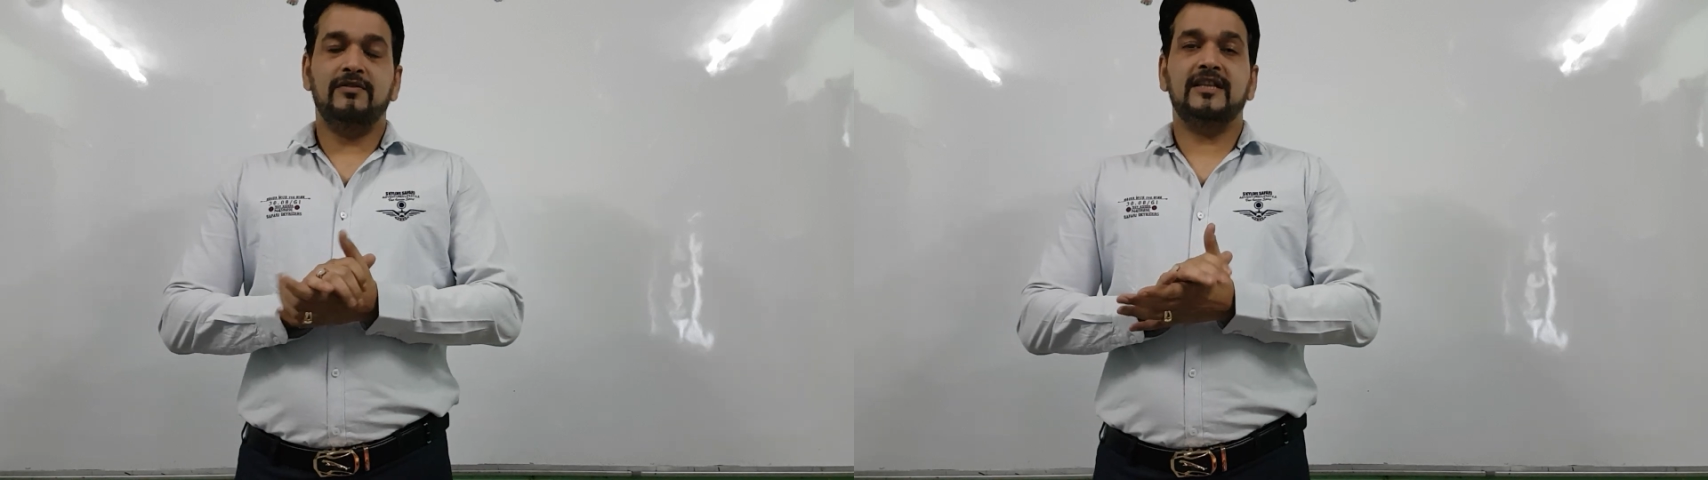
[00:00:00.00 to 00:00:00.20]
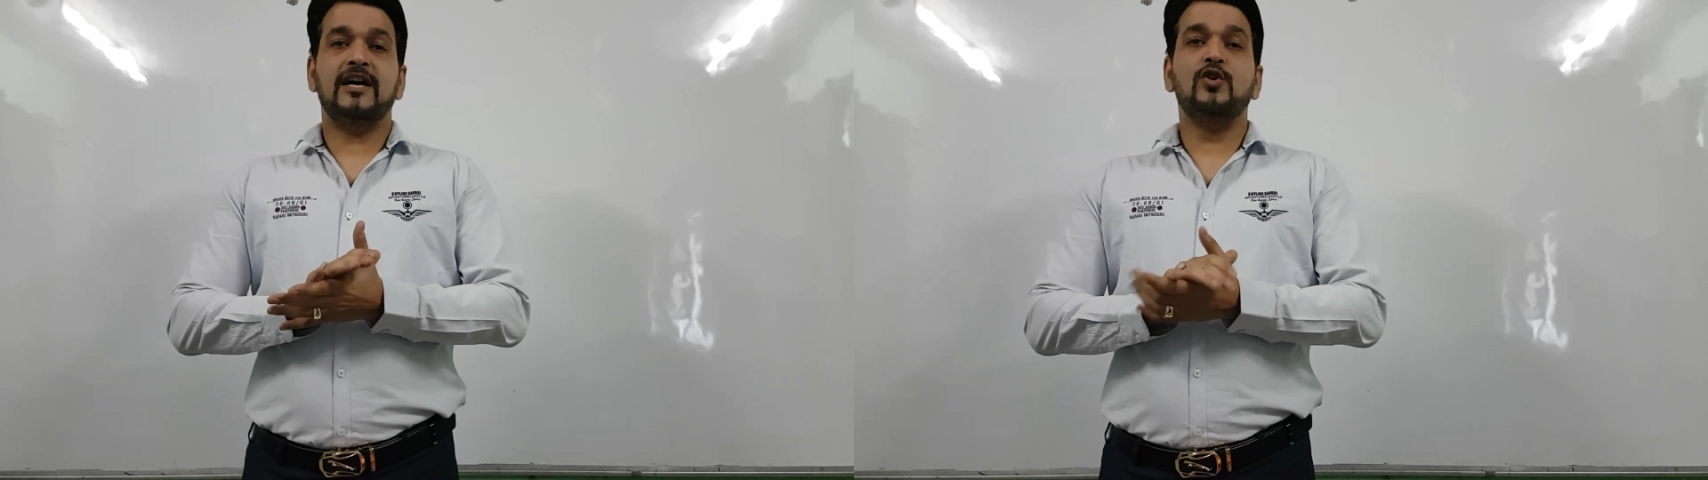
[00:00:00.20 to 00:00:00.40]

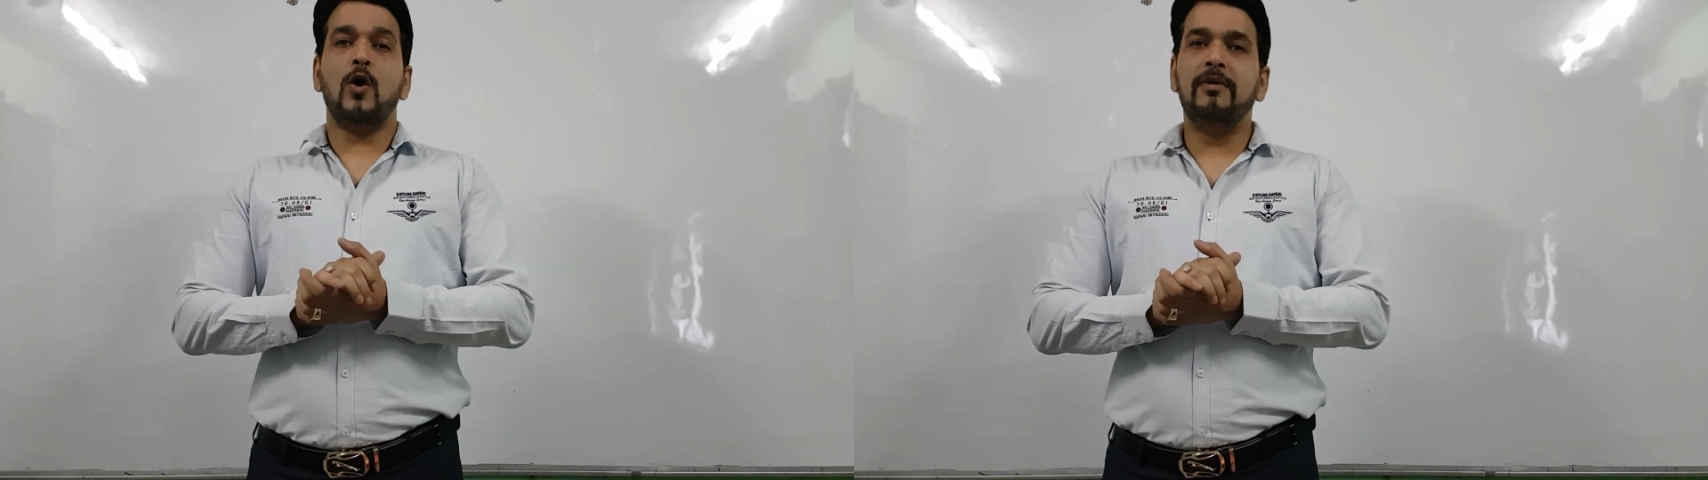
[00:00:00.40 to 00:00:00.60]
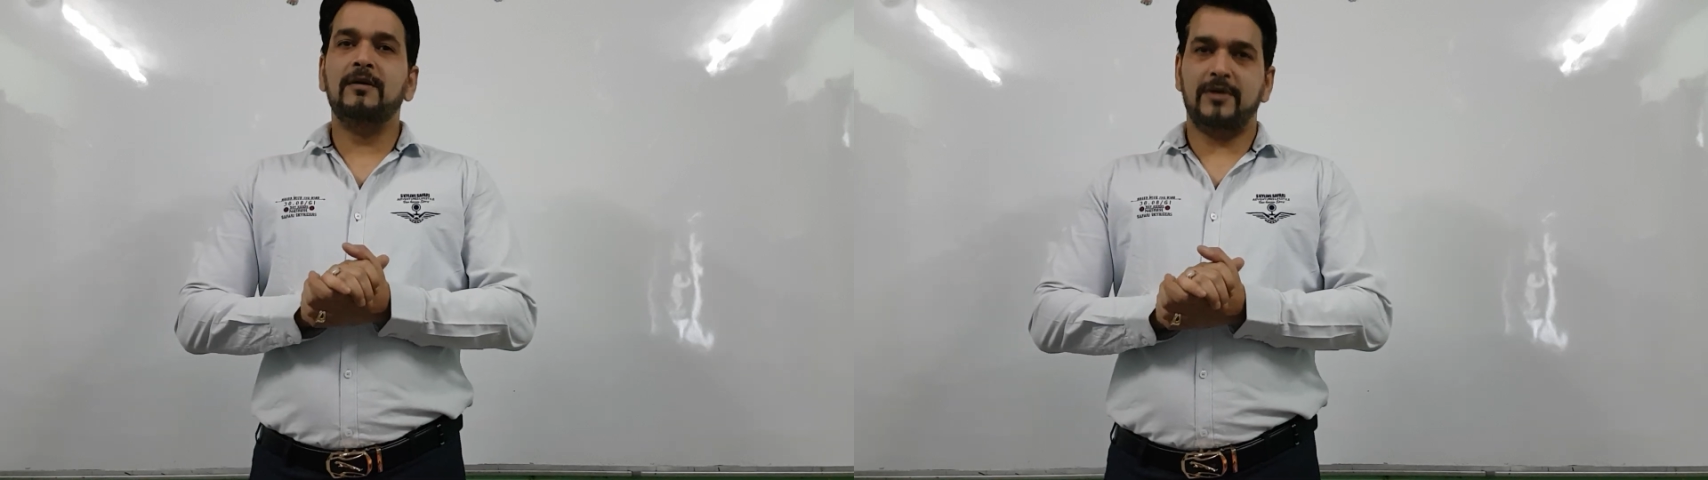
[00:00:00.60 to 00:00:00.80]
with the
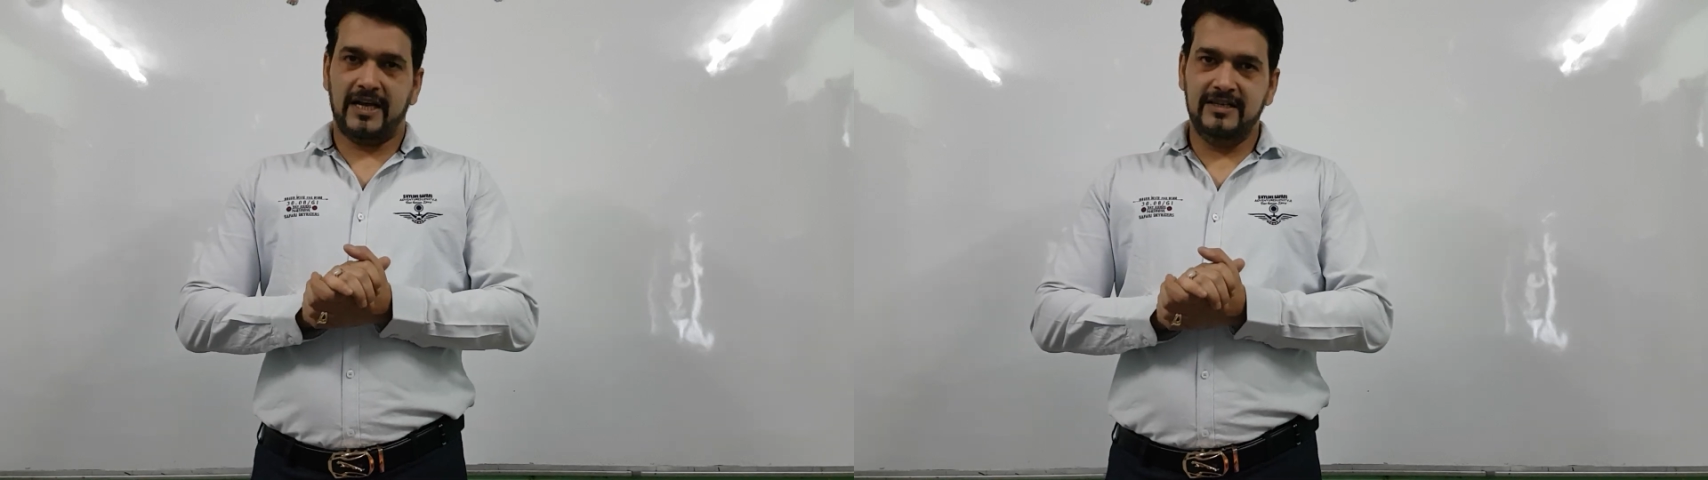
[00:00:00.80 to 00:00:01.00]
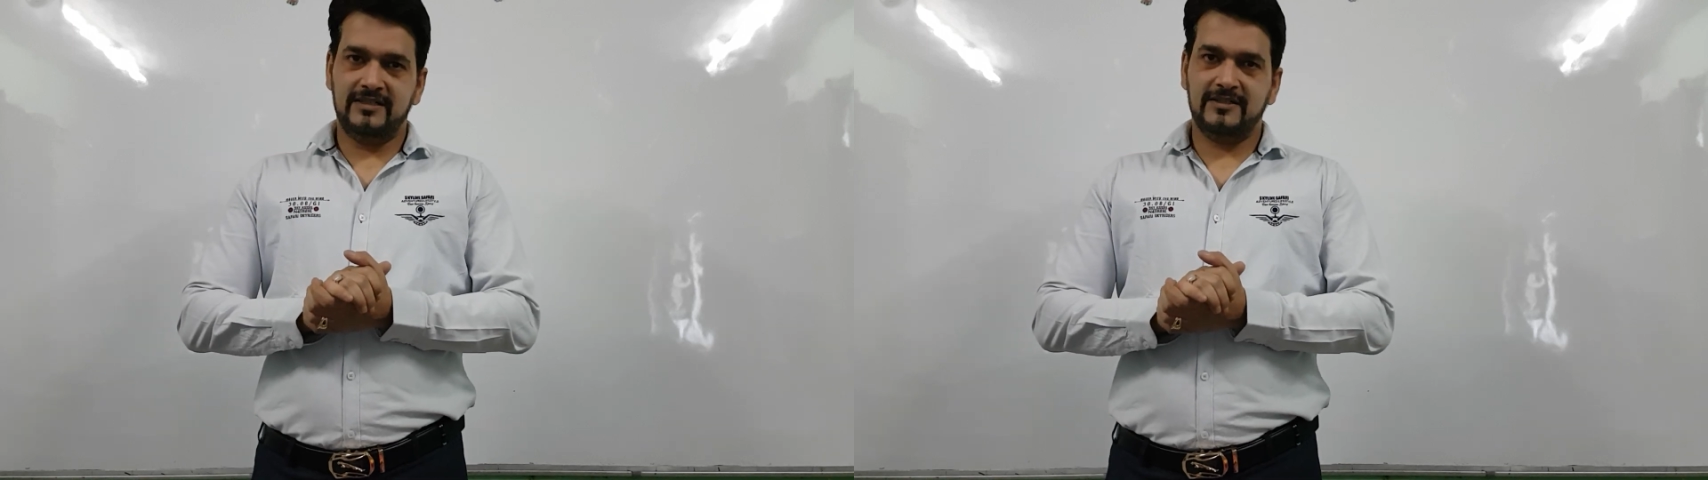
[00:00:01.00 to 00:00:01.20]
Nobel
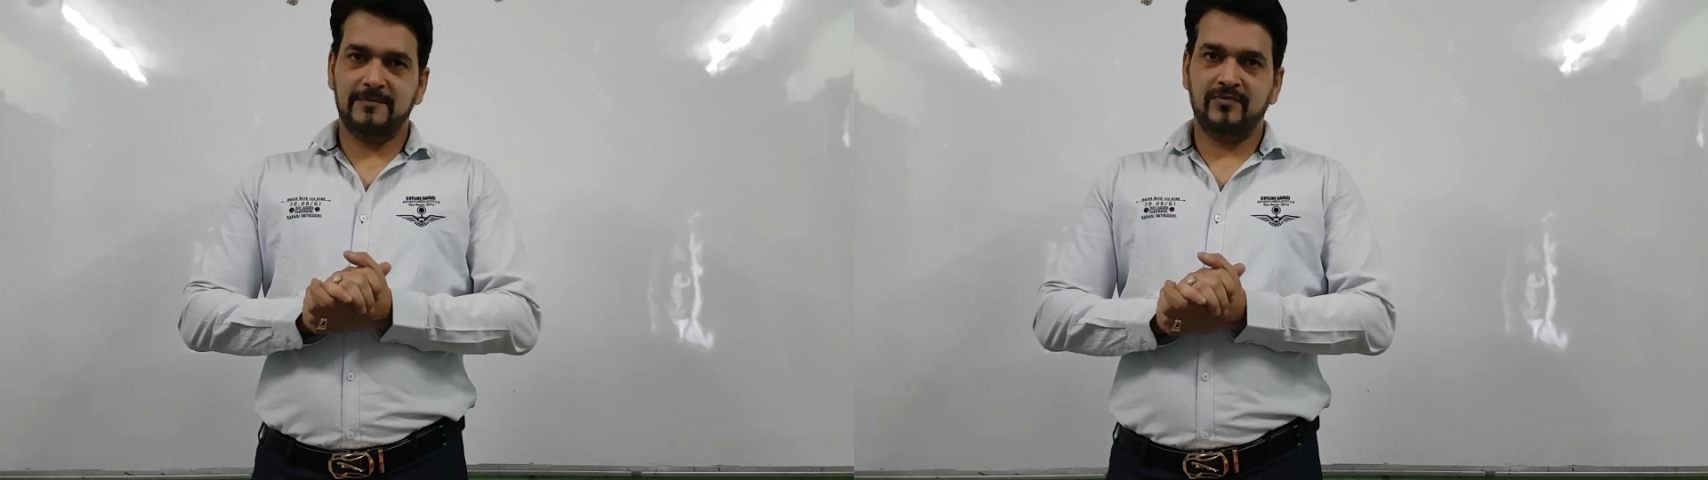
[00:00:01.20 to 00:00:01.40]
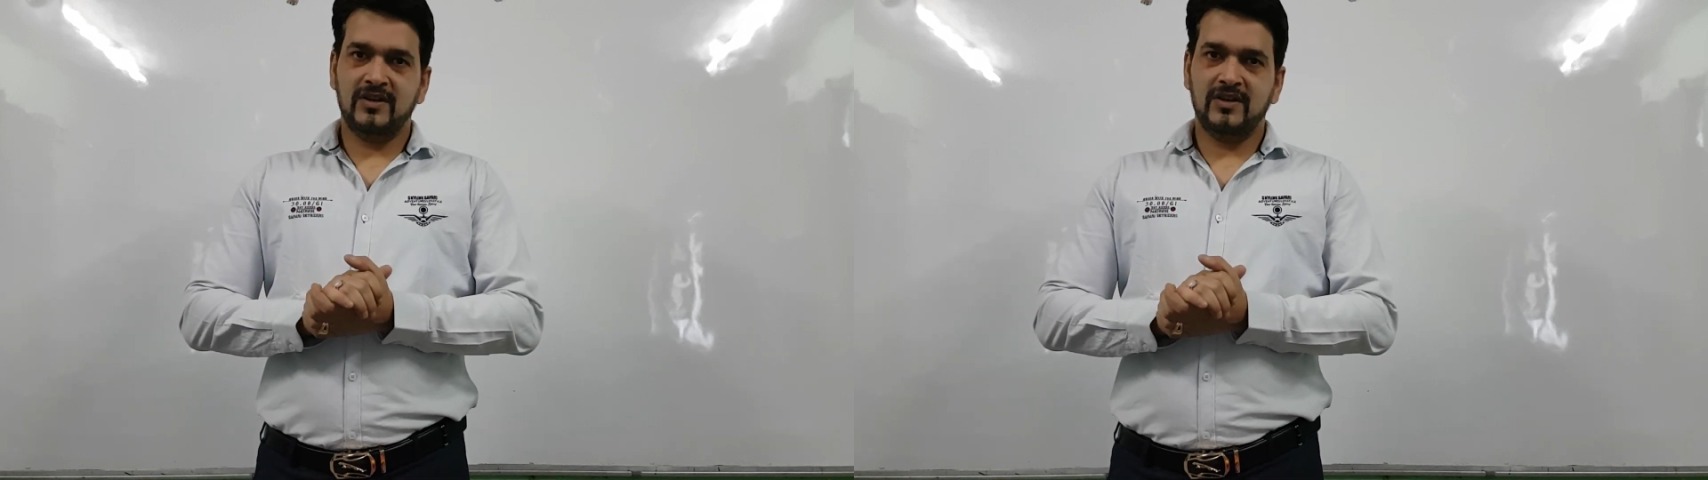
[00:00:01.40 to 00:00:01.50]
Prize.